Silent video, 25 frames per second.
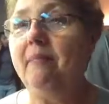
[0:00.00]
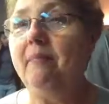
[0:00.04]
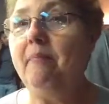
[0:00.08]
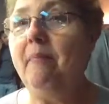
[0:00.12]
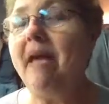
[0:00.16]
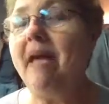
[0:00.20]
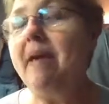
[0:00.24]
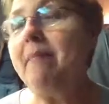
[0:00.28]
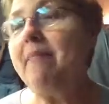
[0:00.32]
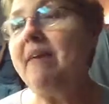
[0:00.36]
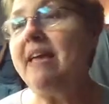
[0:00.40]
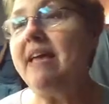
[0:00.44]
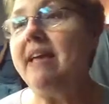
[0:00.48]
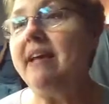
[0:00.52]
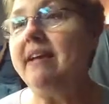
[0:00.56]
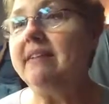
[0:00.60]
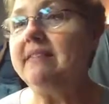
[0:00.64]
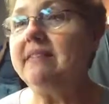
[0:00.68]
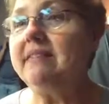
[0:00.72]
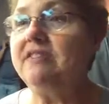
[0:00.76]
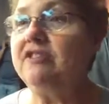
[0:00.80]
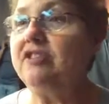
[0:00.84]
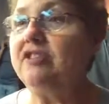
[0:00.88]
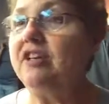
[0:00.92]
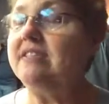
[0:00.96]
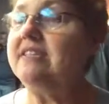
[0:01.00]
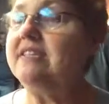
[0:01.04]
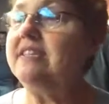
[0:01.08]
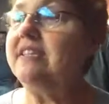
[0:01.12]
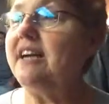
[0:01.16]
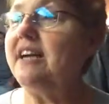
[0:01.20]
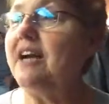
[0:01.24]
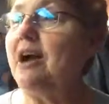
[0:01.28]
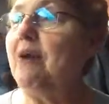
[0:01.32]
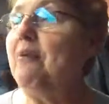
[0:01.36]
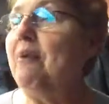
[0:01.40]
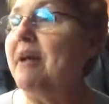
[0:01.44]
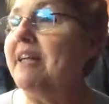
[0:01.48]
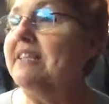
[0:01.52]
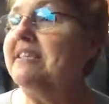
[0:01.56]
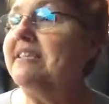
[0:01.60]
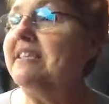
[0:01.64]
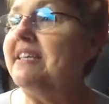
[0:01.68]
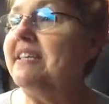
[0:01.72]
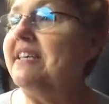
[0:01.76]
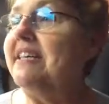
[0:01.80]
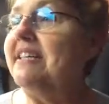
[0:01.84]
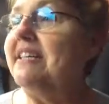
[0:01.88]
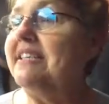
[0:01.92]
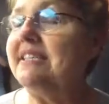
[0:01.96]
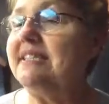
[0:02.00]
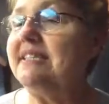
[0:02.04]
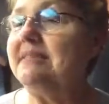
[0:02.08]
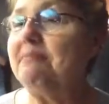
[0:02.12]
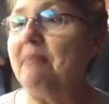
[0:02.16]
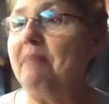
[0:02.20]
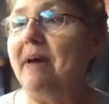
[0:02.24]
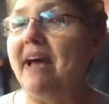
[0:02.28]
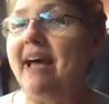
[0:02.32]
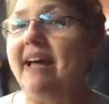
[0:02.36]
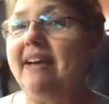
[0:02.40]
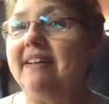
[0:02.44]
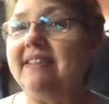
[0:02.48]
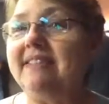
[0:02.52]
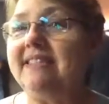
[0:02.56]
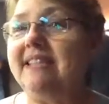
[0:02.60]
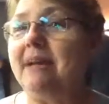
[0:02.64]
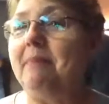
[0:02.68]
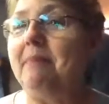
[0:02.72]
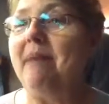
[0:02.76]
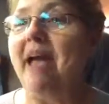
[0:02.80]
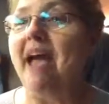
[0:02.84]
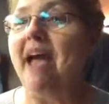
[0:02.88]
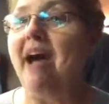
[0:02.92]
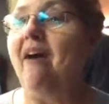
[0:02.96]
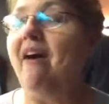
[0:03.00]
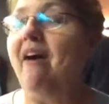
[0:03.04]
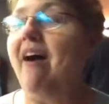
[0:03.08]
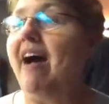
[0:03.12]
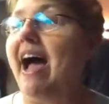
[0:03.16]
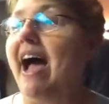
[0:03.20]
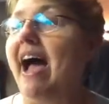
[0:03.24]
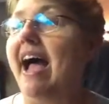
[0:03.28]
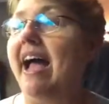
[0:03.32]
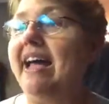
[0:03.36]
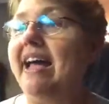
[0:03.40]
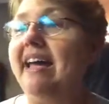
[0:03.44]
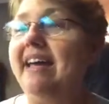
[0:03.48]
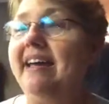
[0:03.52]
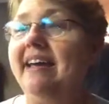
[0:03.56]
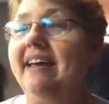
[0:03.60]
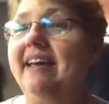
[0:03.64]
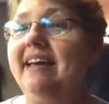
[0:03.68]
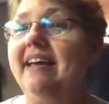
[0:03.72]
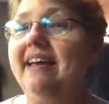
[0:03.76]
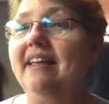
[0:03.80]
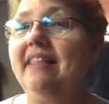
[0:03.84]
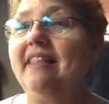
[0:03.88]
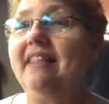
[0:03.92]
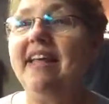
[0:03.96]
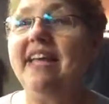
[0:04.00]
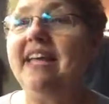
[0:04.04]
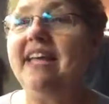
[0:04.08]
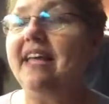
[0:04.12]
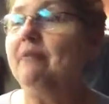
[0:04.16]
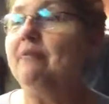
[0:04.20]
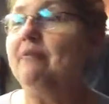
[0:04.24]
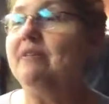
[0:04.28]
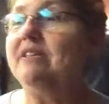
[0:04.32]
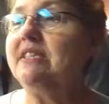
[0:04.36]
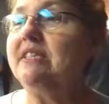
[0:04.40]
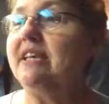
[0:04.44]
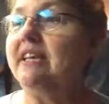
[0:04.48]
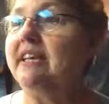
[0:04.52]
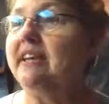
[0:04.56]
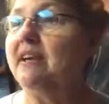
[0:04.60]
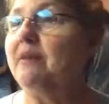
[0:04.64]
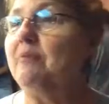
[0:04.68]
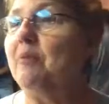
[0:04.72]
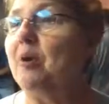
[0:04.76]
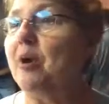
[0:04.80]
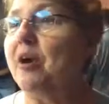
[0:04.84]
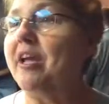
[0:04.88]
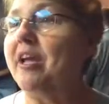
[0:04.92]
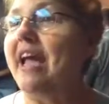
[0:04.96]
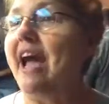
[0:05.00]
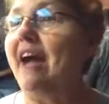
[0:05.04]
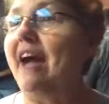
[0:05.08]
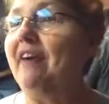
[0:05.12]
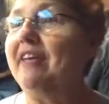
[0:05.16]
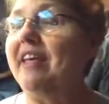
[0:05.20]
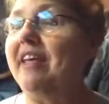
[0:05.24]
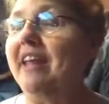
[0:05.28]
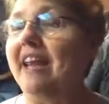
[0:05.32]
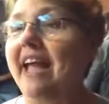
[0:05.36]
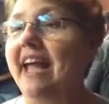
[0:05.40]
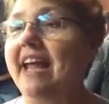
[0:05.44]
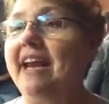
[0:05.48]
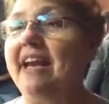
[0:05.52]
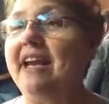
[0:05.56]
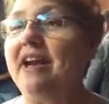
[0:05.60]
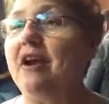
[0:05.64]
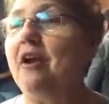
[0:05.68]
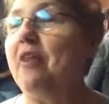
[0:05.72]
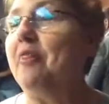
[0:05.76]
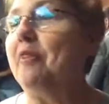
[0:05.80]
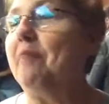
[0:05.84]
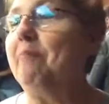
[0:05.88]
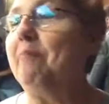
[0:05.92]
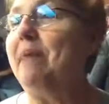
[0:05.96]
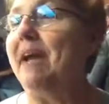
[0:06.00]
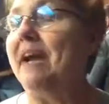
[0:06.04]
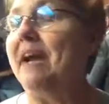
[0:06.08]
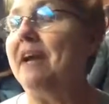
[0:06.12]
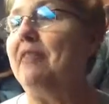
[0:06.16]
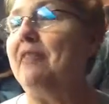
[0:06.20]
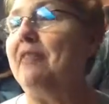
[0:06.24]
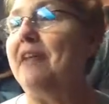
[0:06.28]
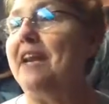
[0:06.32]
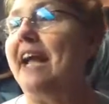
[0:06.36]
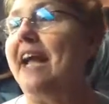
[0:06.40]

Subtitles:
maybe it's just a coincidence, but somehow I think it was a little more calculated on the pick of the